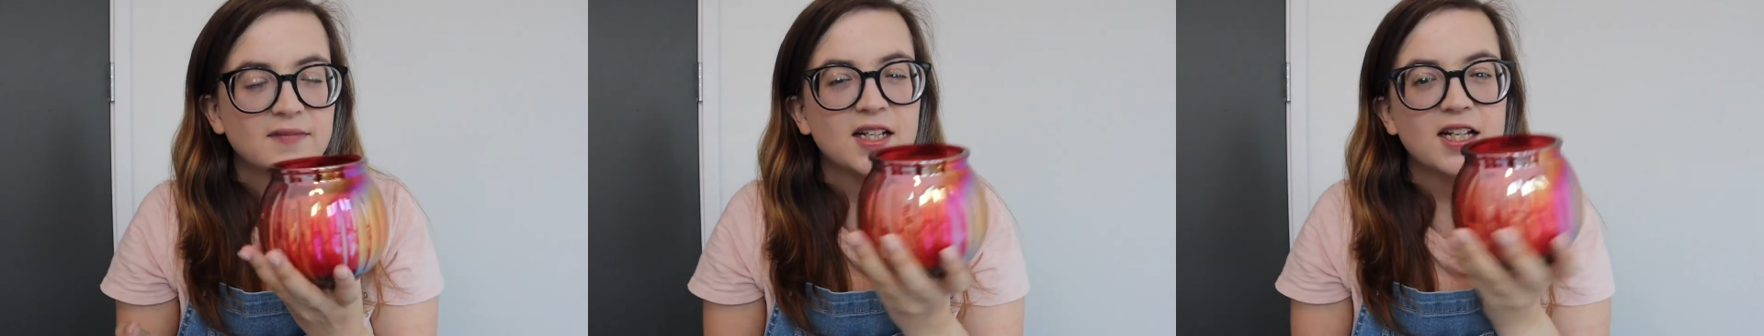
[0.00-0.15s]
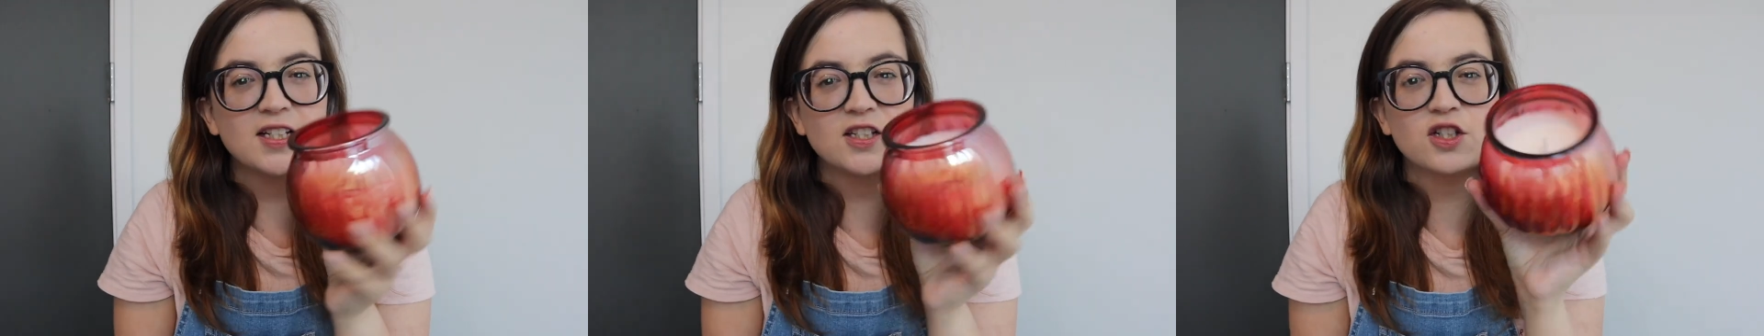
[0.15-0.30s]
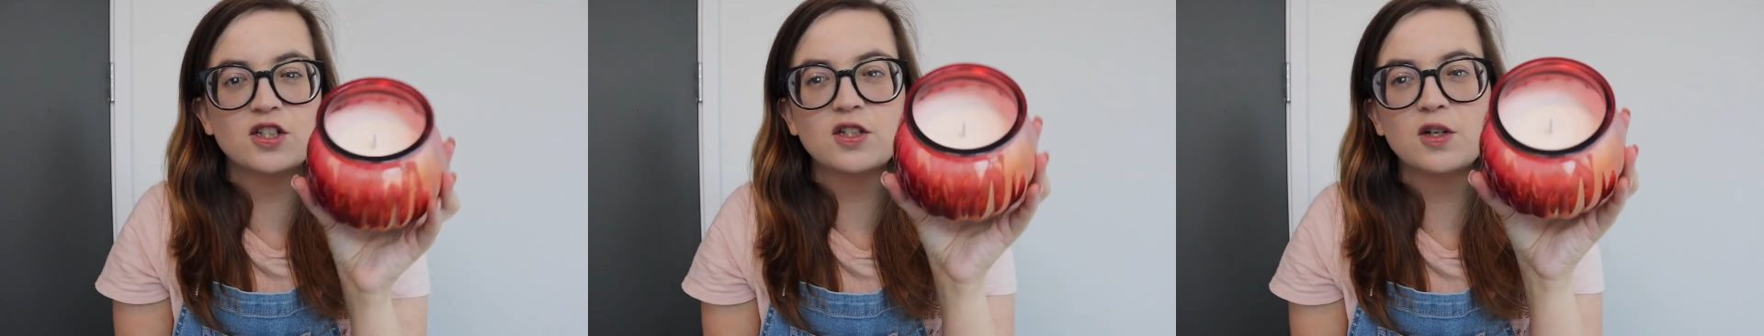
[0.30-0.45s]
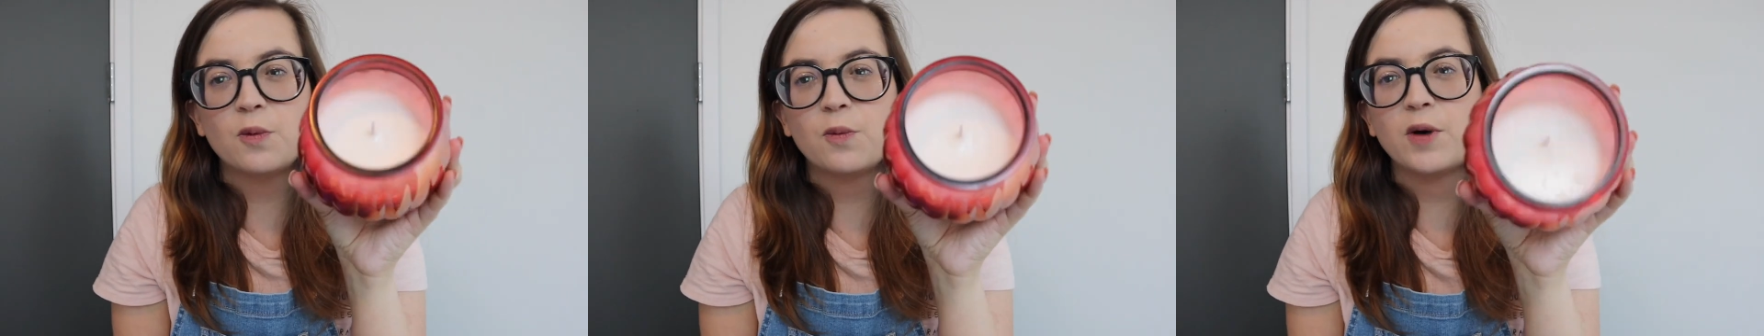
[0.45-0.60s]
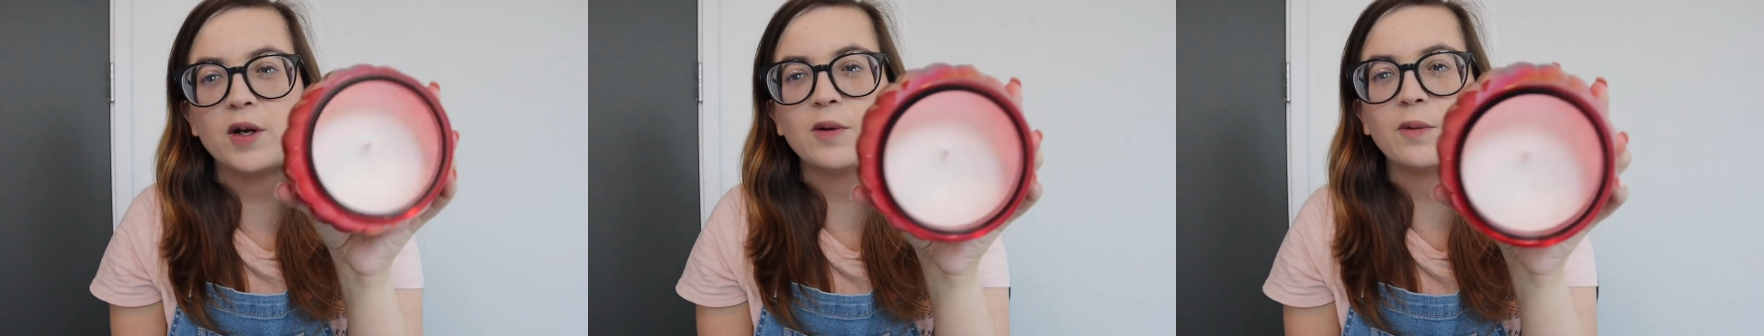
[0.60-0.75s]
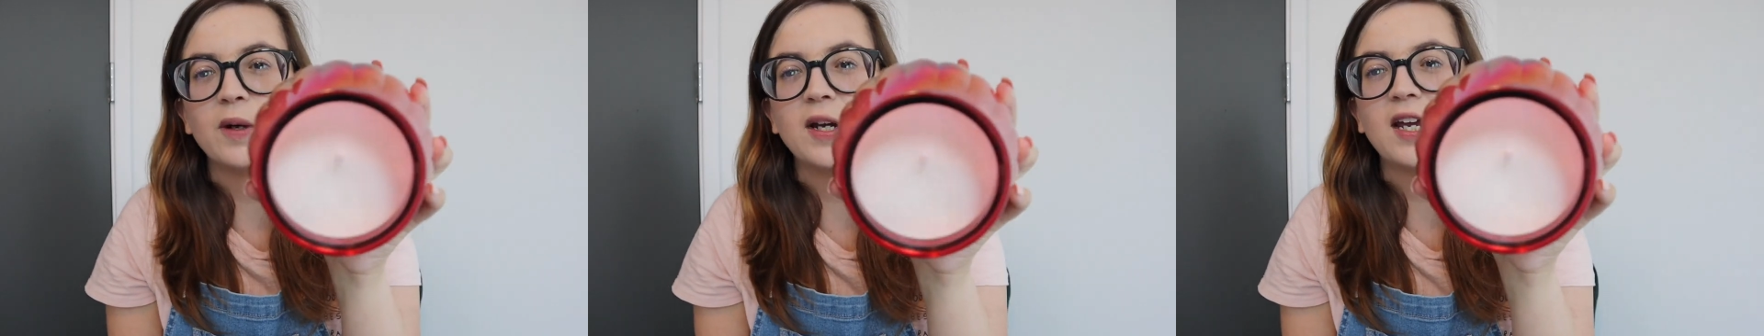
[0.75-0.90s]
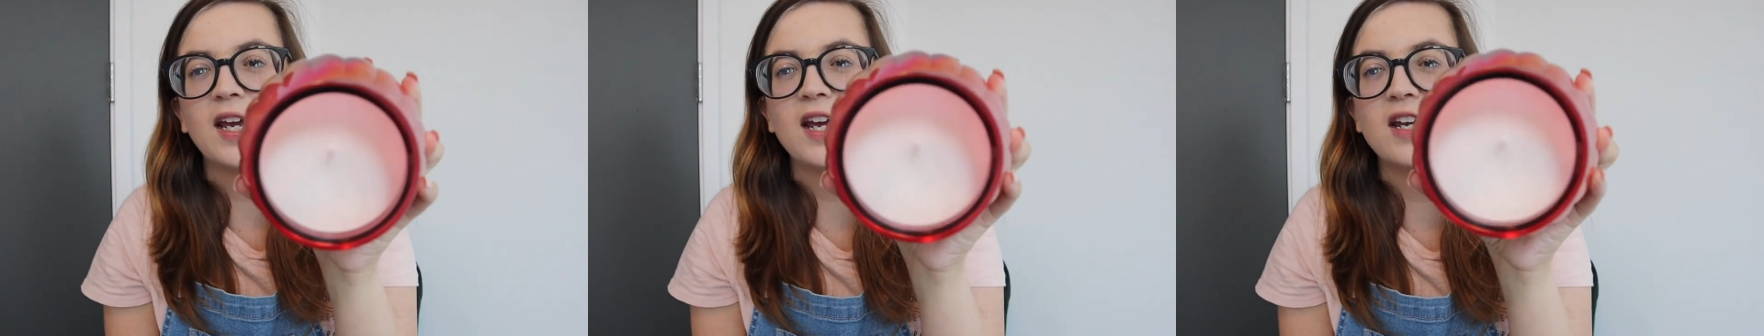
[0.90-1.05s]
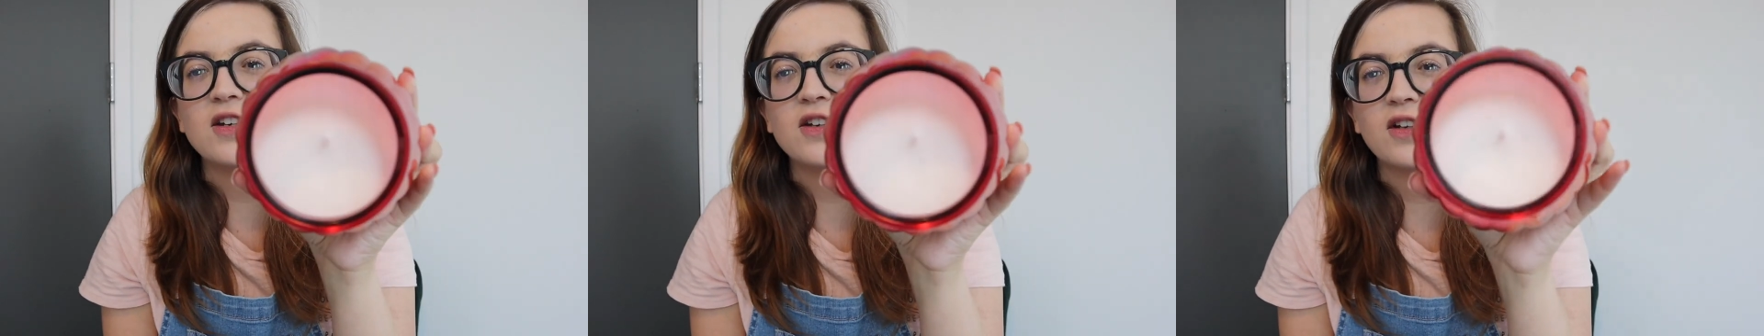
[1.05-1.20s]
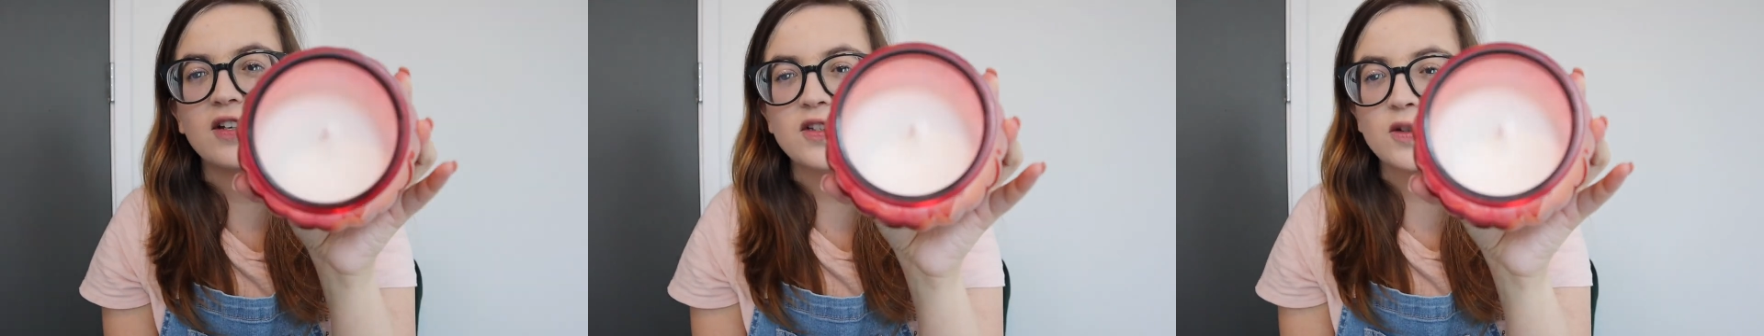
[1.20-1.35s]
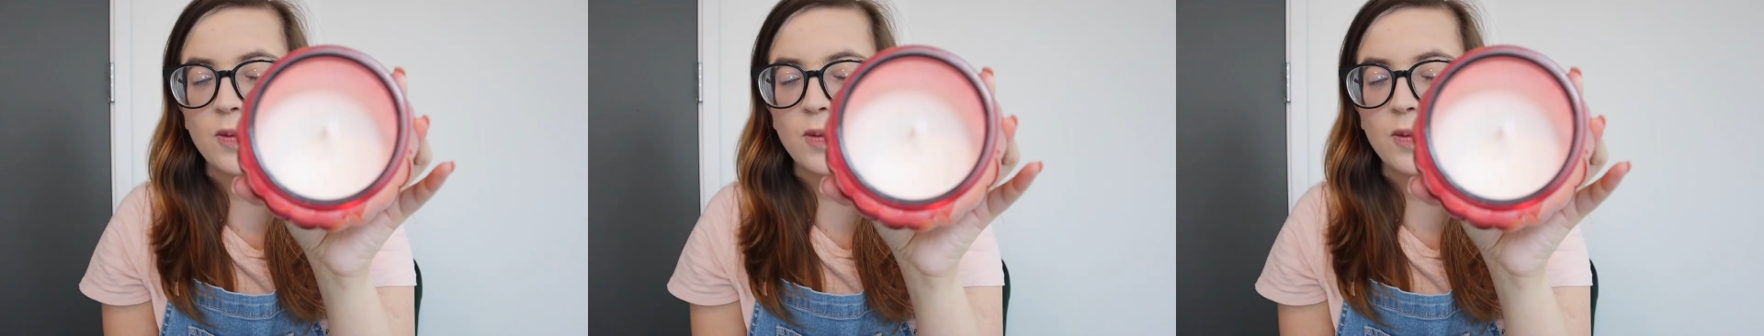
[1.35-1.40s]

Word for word: It's just a 1-wick candle.